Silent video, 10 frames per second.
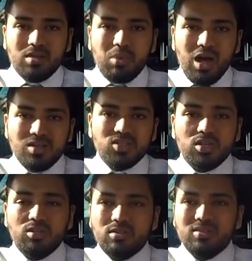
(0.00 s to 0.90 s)
in mind, so
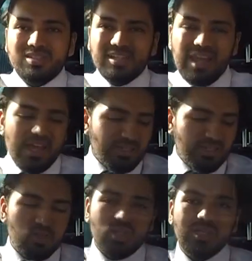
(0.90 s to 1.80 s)
you can select
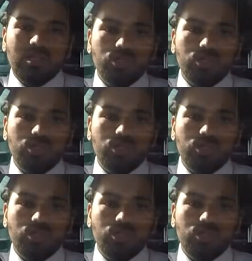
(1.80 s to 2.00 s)
using a little